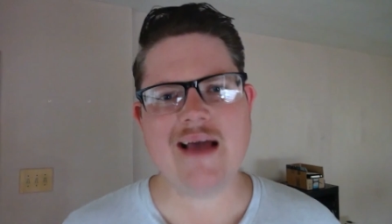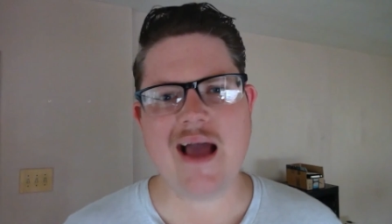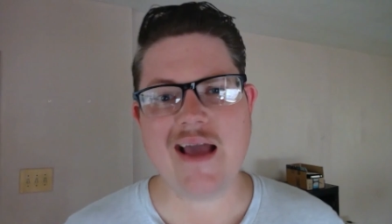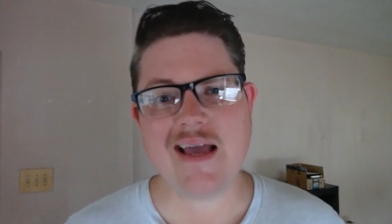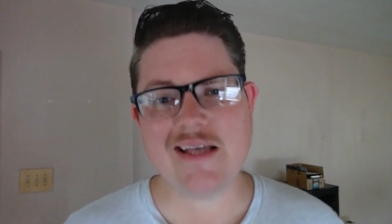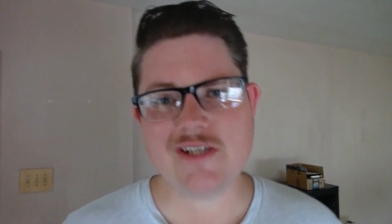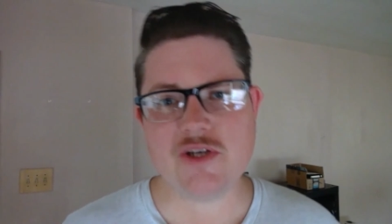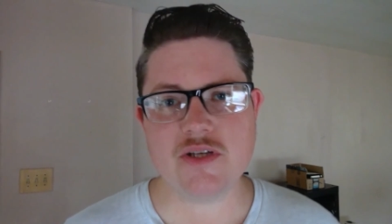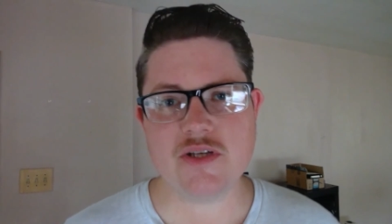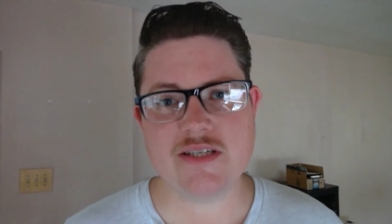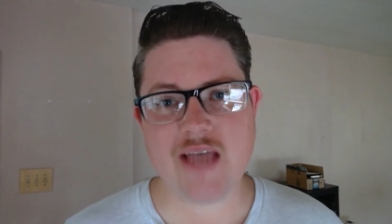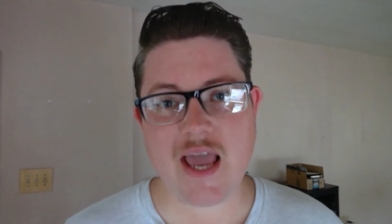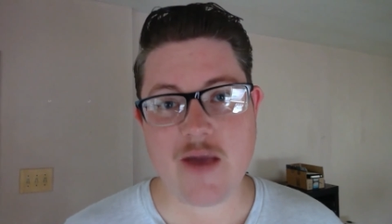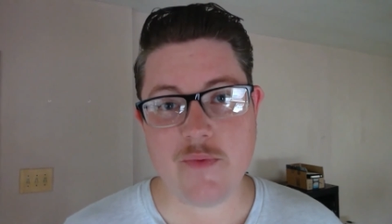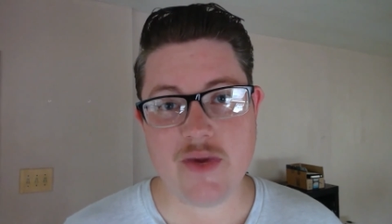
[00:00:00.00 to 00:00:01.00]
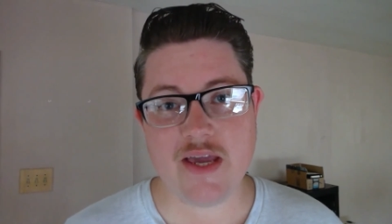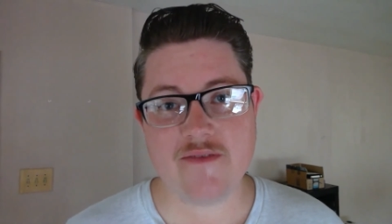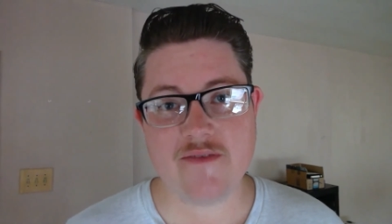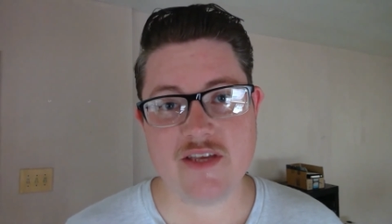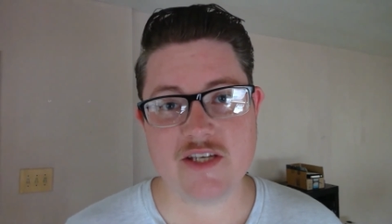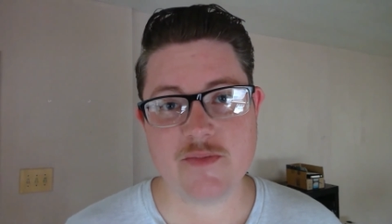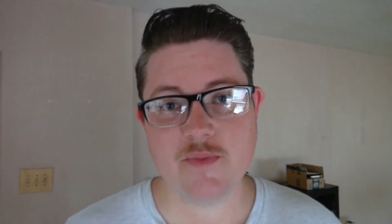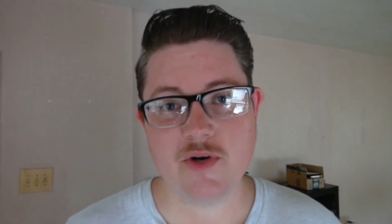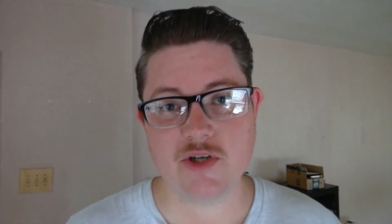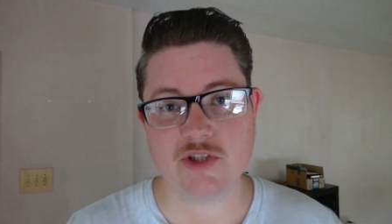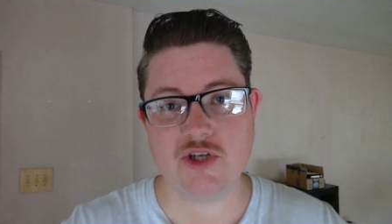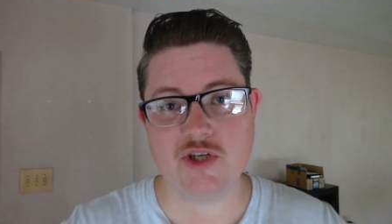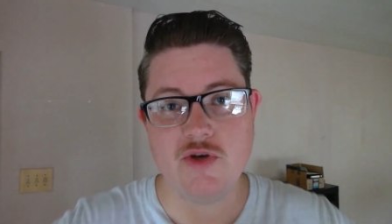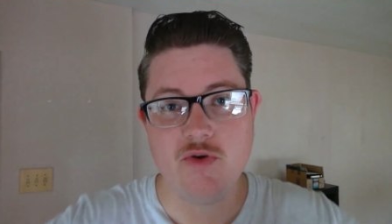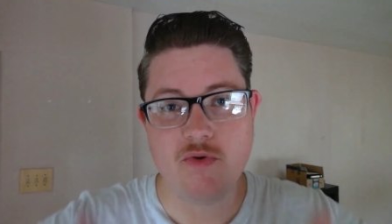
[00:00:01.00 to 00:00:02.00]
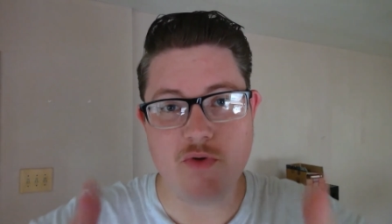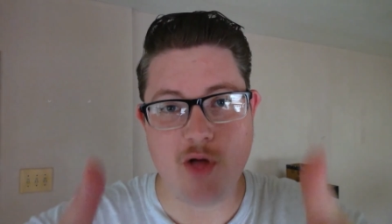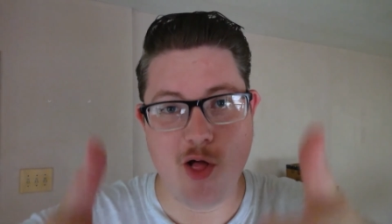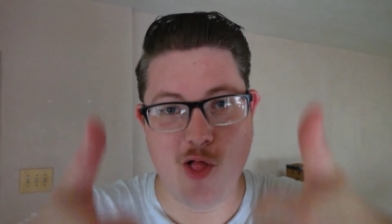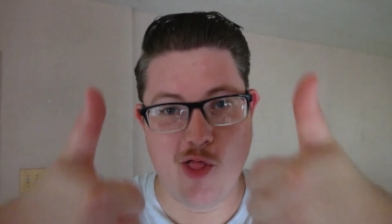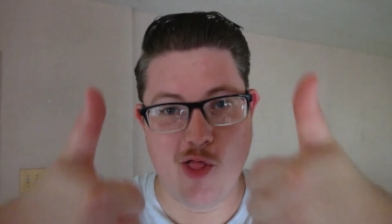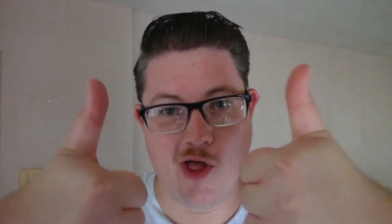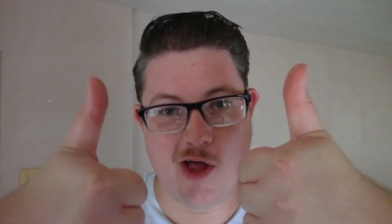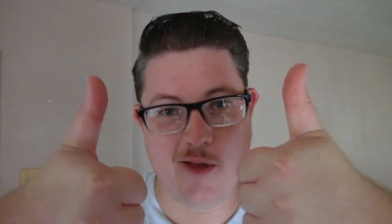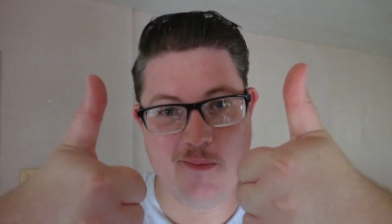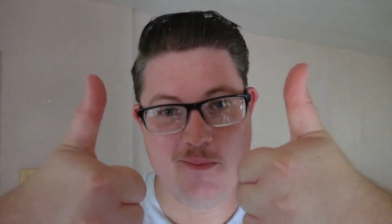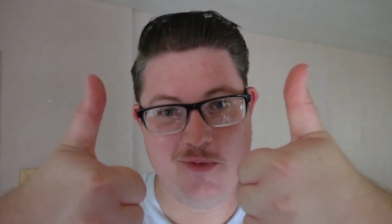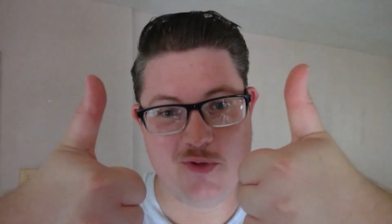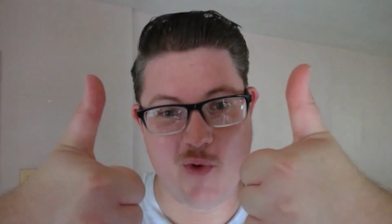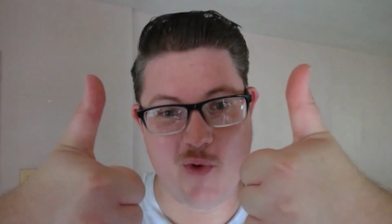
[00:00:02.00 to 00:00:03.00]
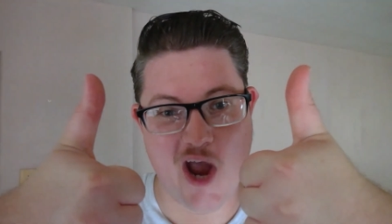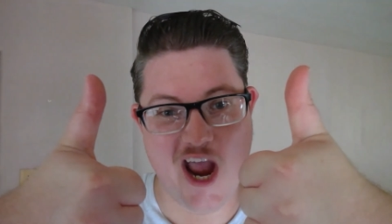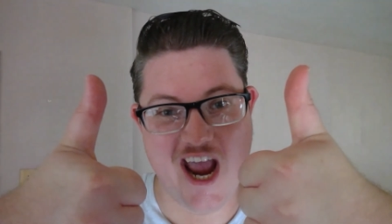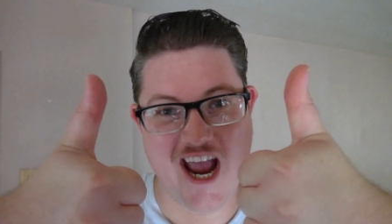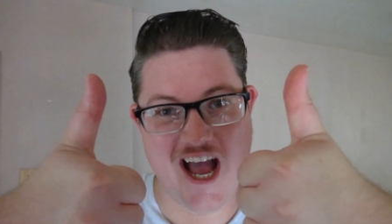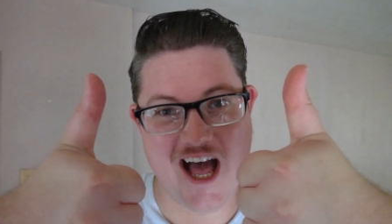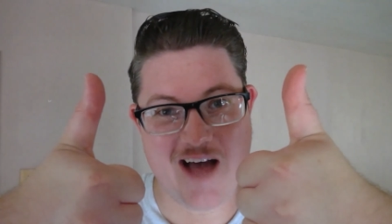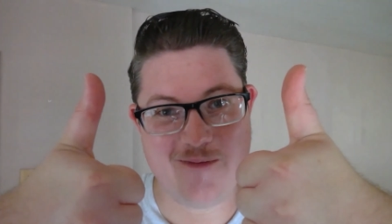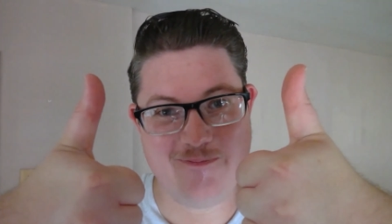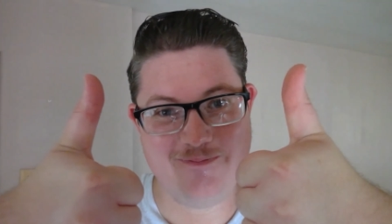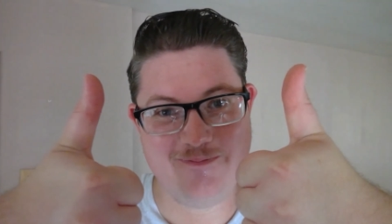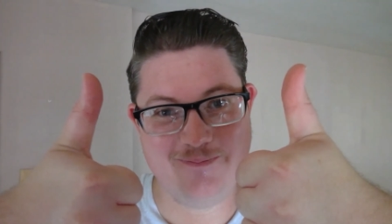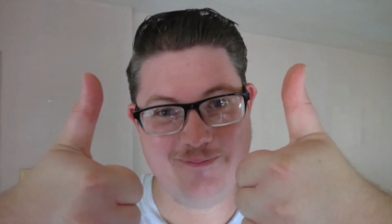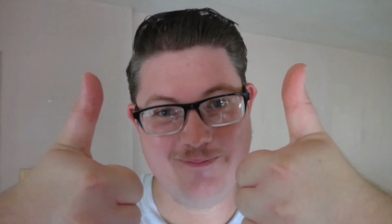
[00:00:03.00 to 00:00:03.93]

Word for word: I guess you can say we give this book two thumbs way up.